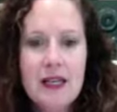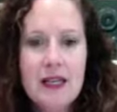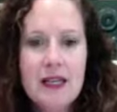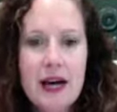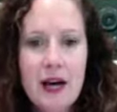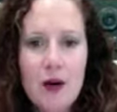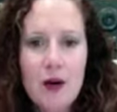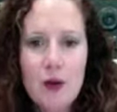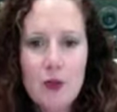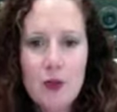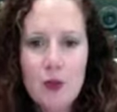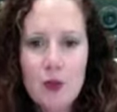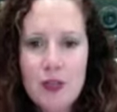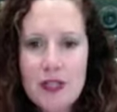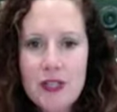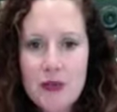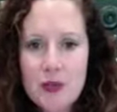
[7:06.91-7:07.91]
Now,
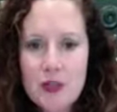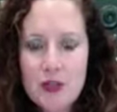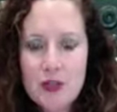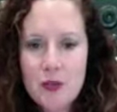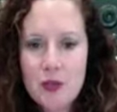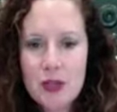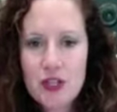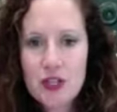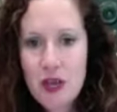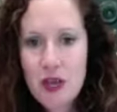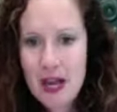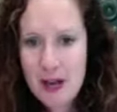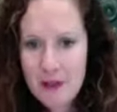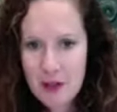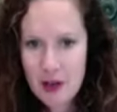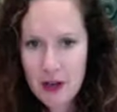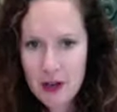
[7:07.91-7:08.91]
what do you do once you
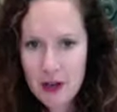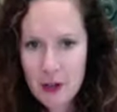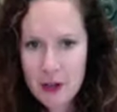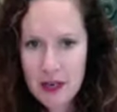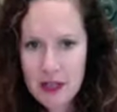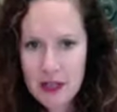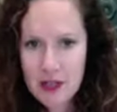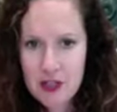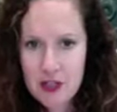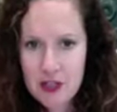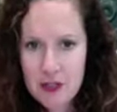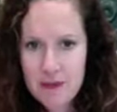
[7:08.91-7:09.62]
have your author page?